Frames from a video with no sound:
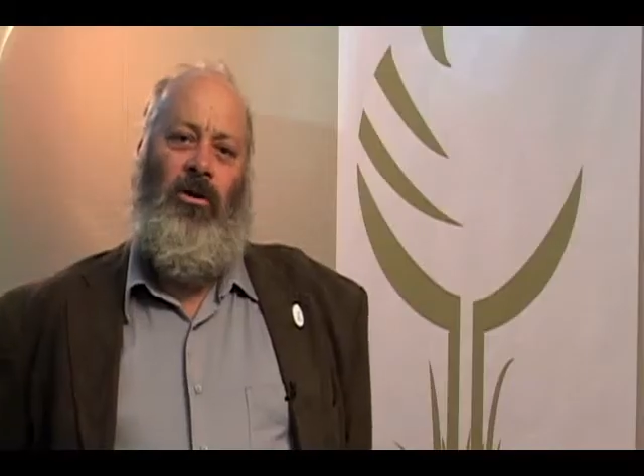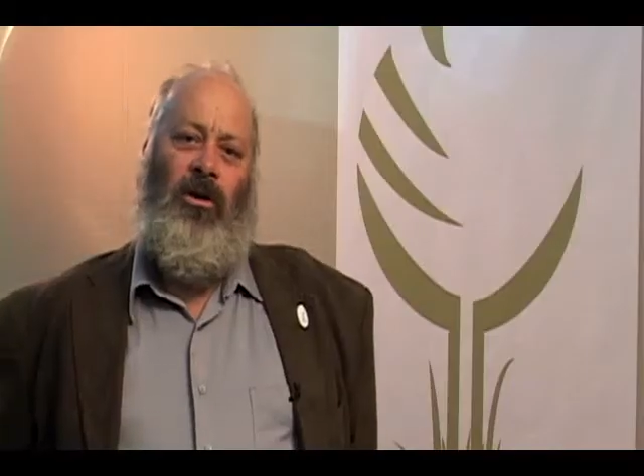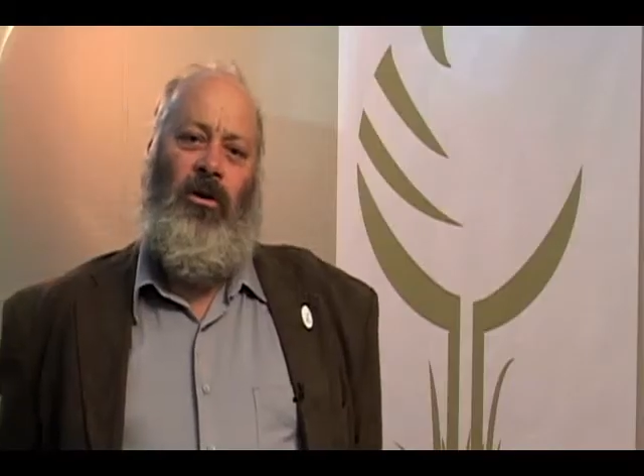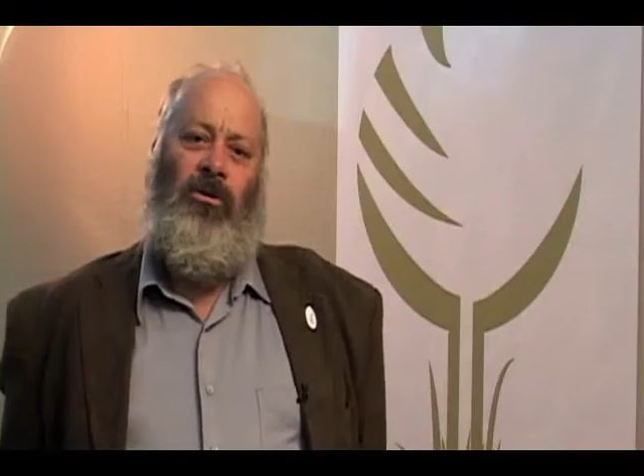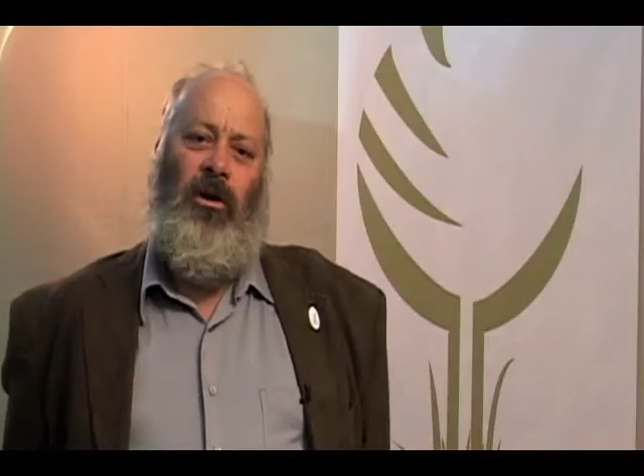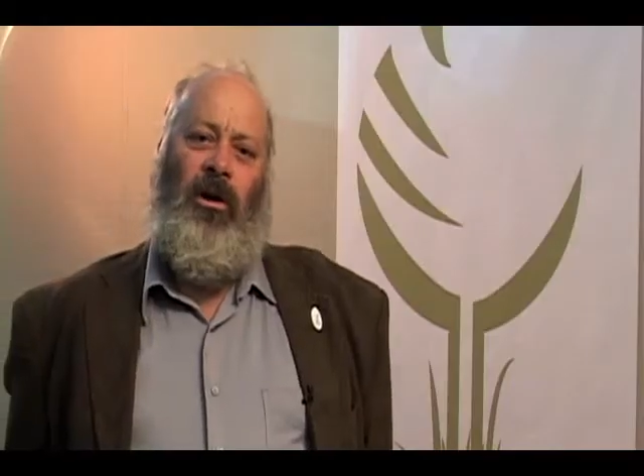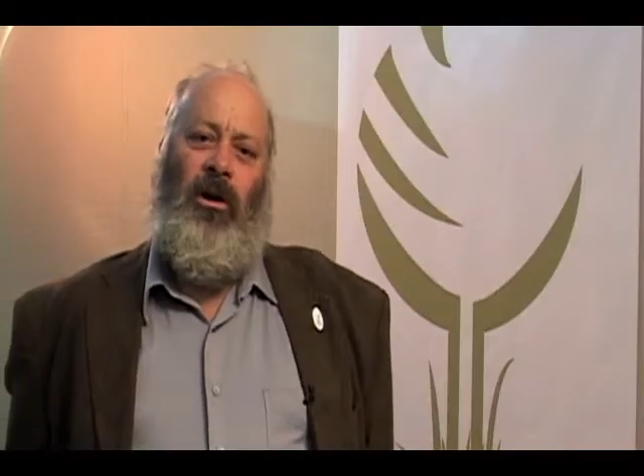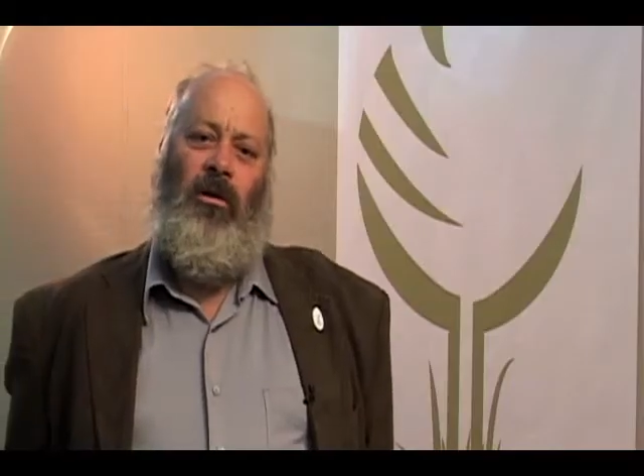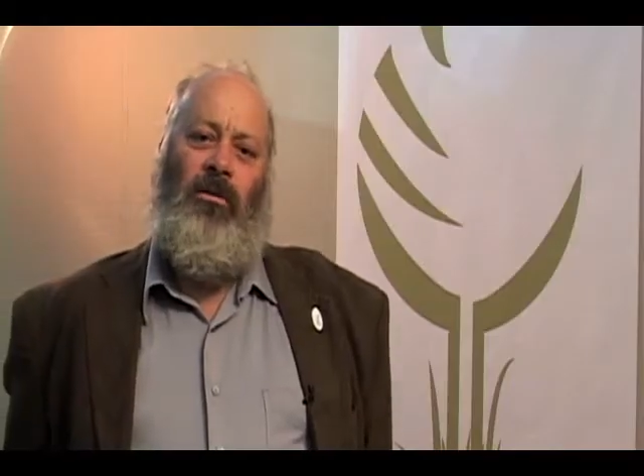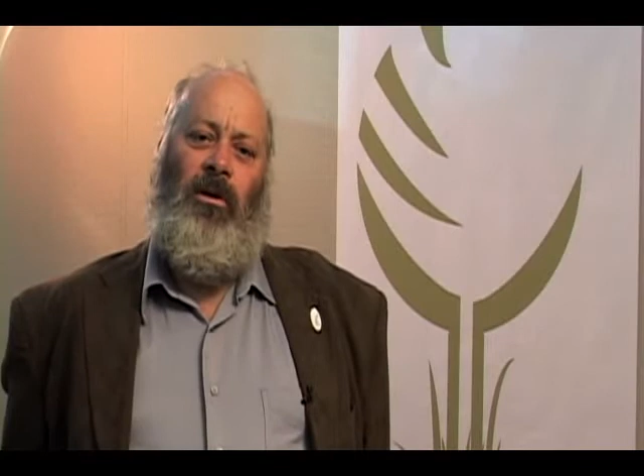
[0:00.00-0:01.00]
is
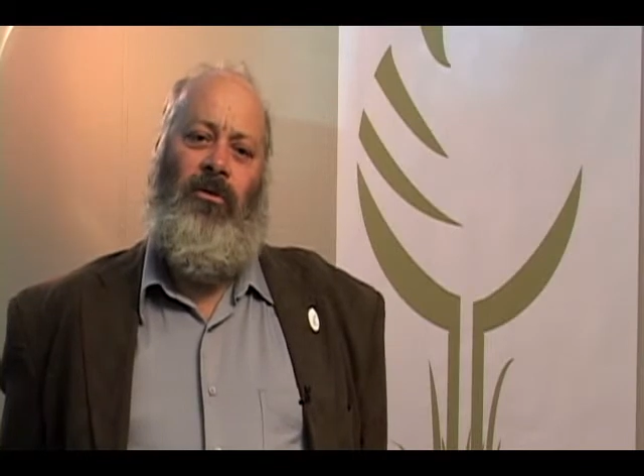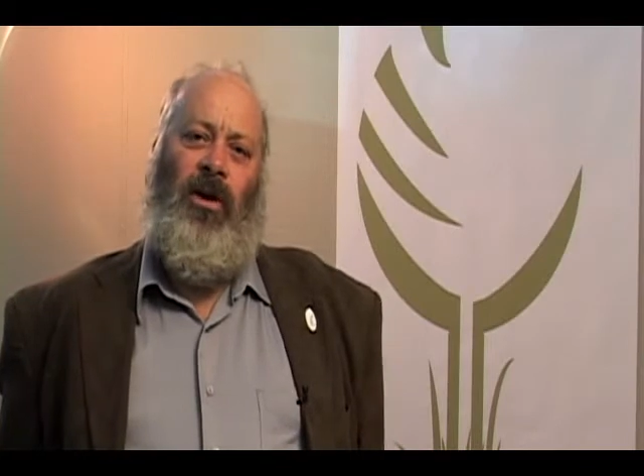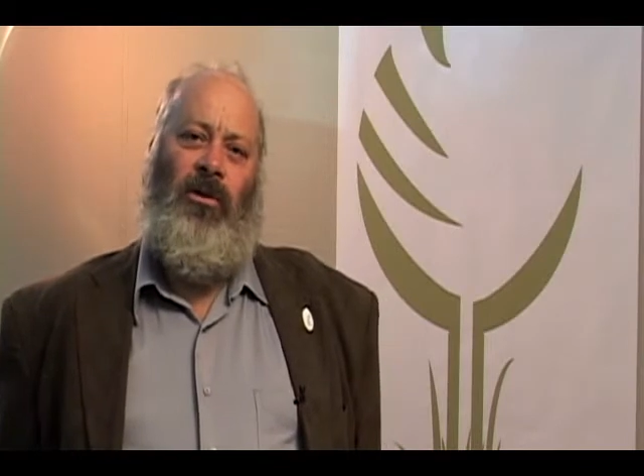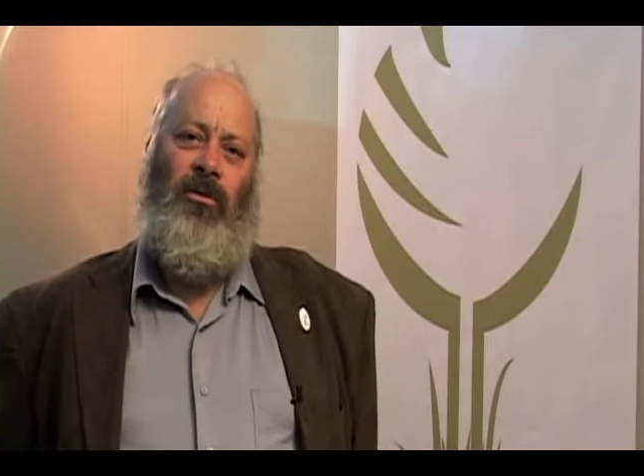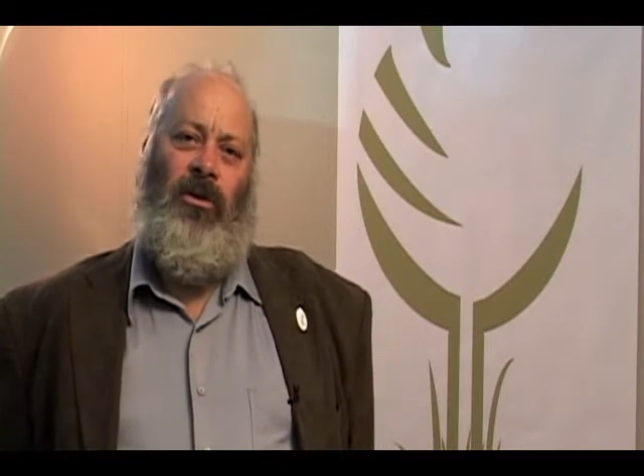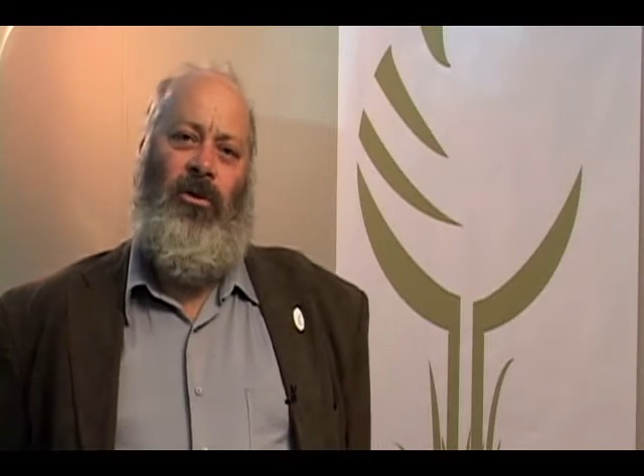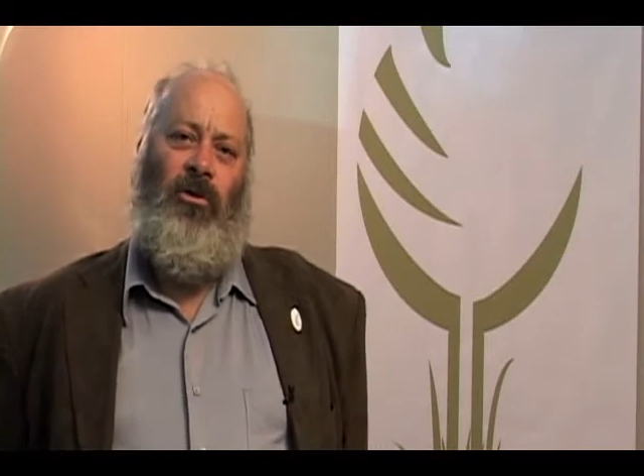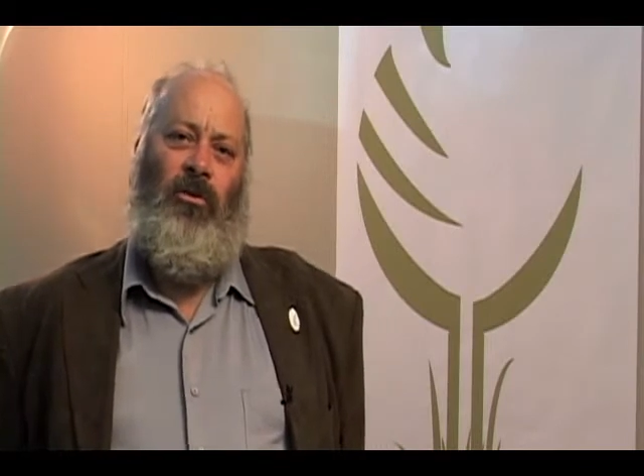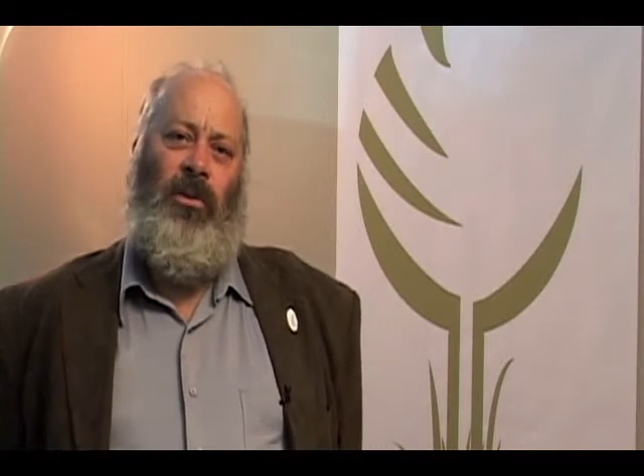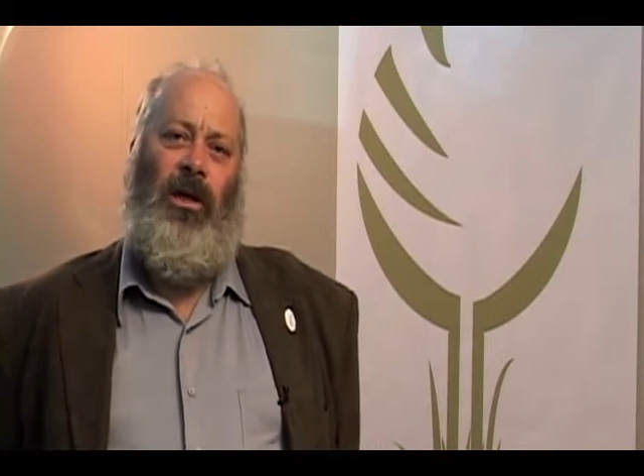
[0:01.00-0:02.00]
effectively
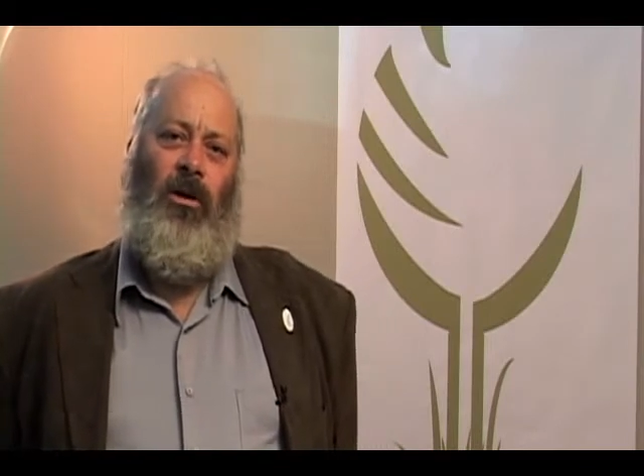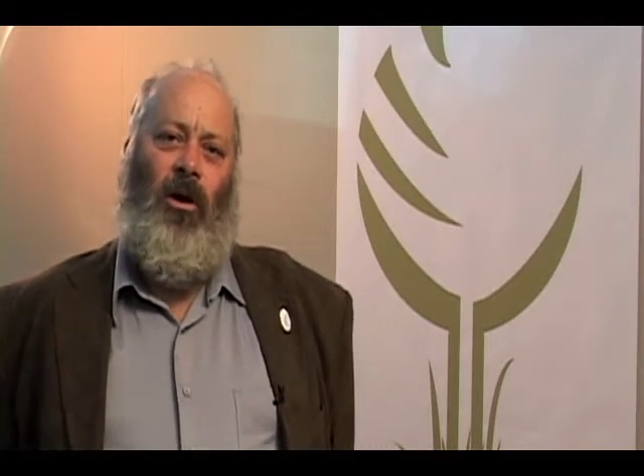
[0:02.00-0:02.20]
should mean